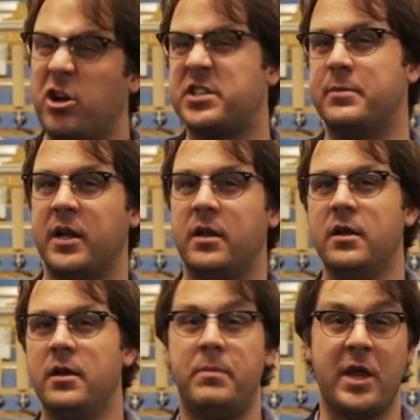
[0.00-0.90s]
ultimate
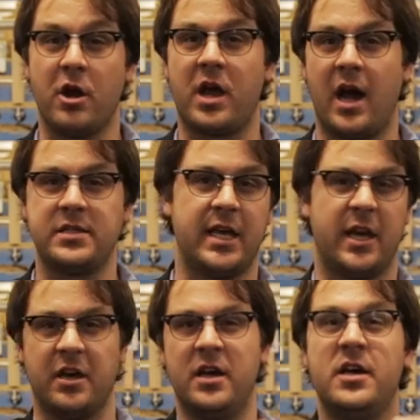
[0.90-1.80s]
beer
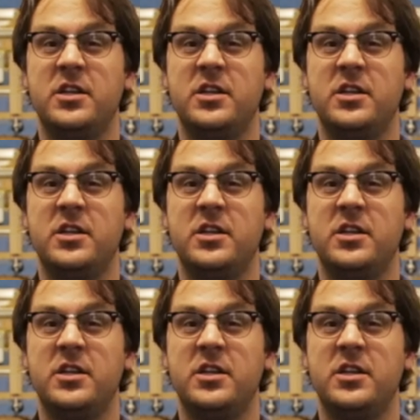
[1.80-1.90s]
cocktail,